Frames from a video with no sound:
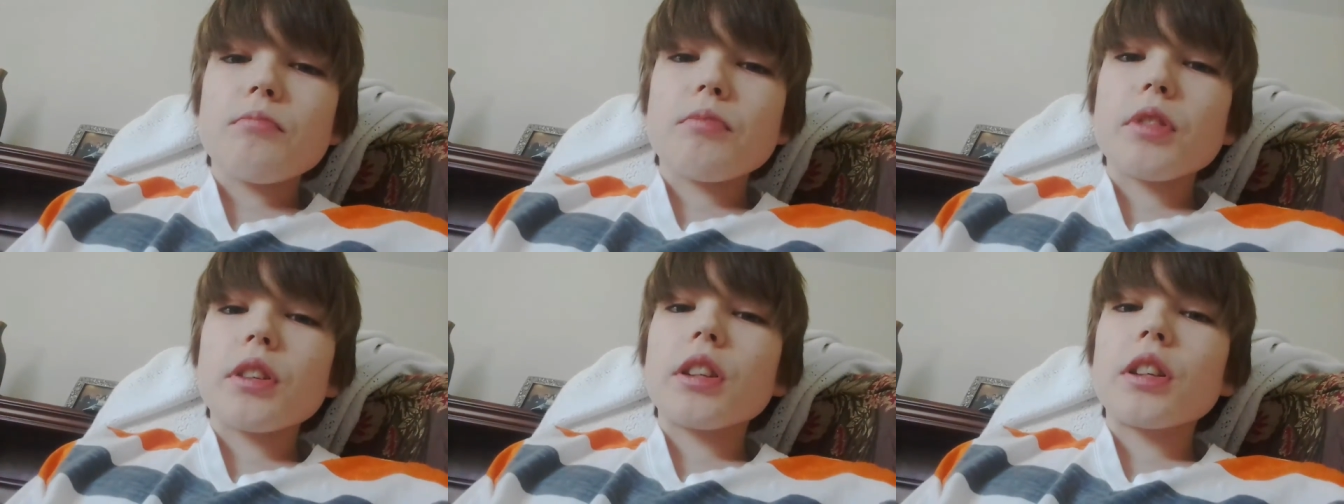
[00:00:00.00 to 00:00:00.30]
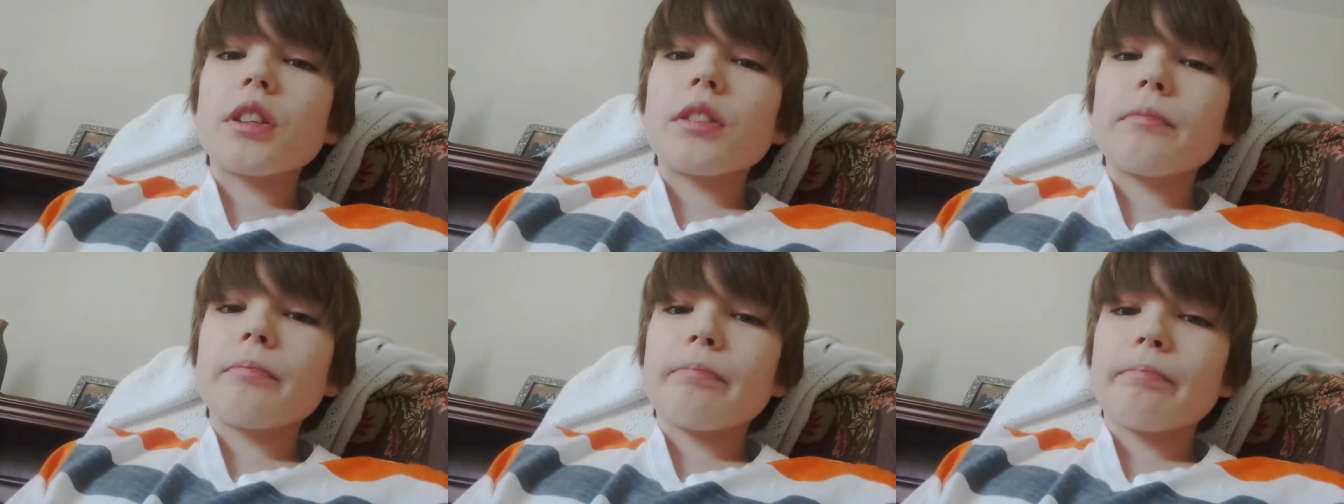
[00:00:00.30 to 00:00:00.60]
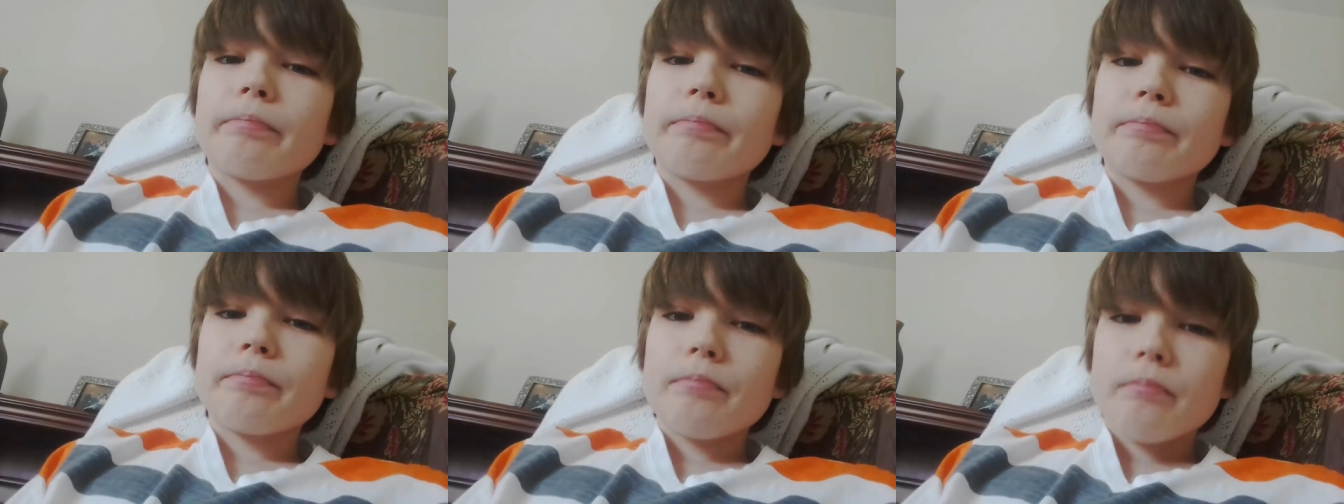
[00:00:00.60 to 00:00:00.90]
but,
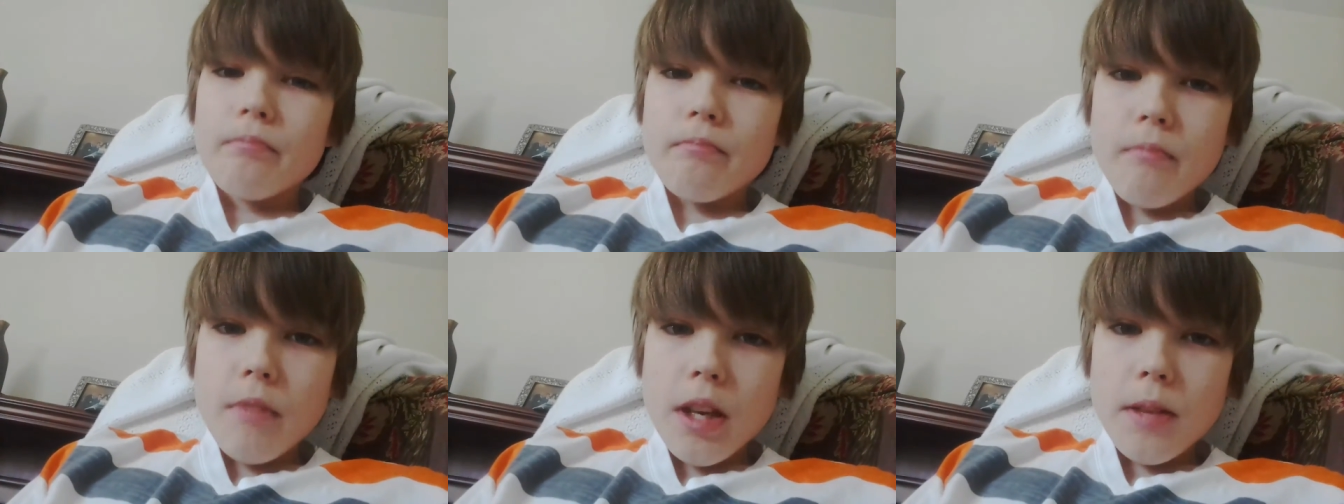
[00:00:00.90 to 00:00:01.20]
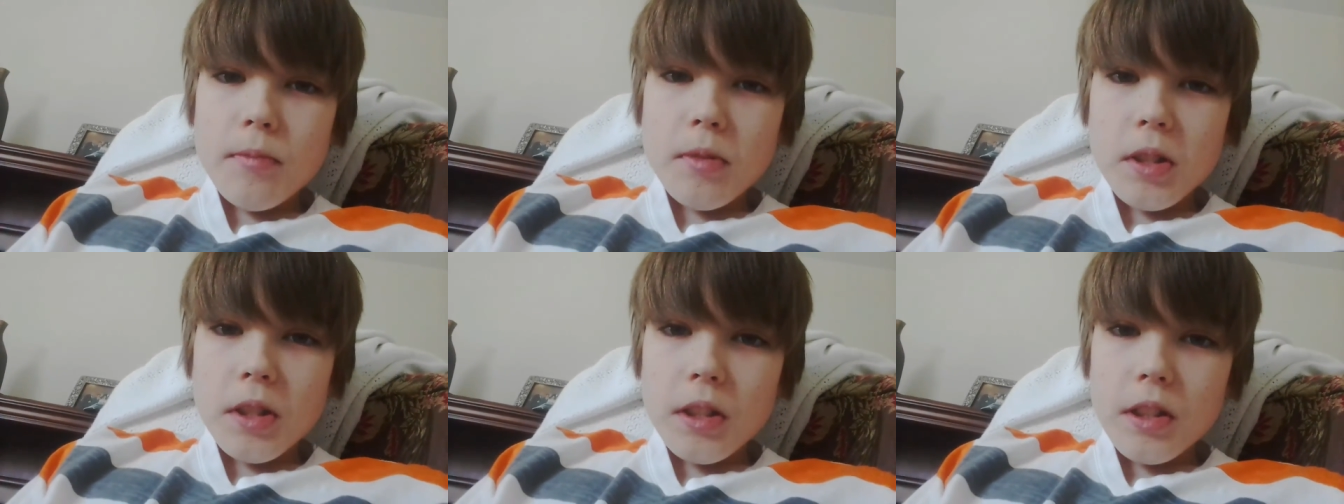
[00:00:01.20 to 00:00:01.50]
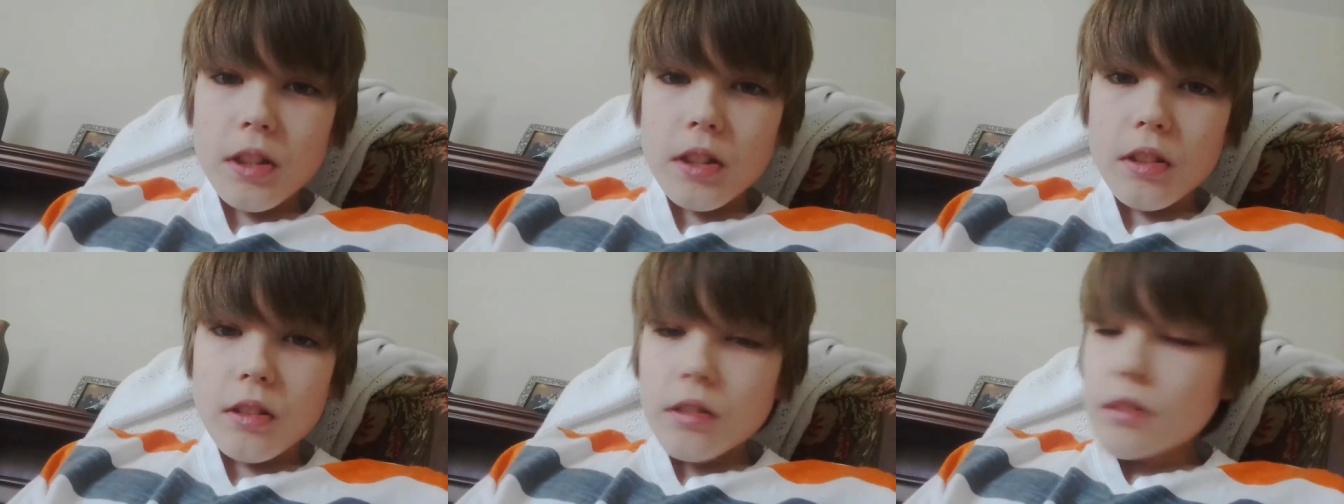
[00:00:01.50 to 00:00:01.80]
um,
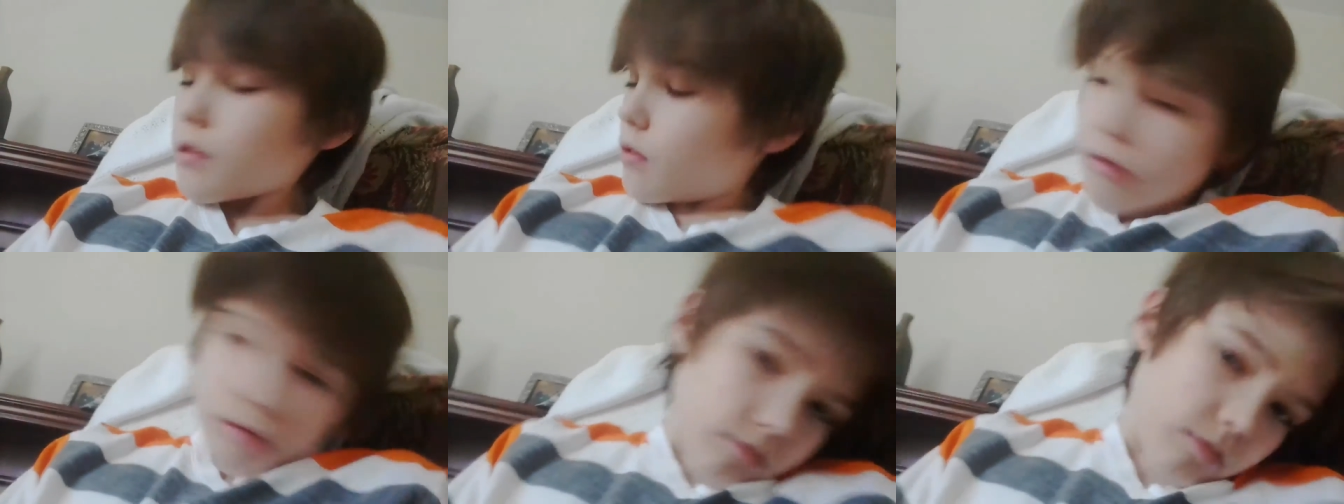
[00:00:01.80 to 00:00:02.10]
Maybe, uh,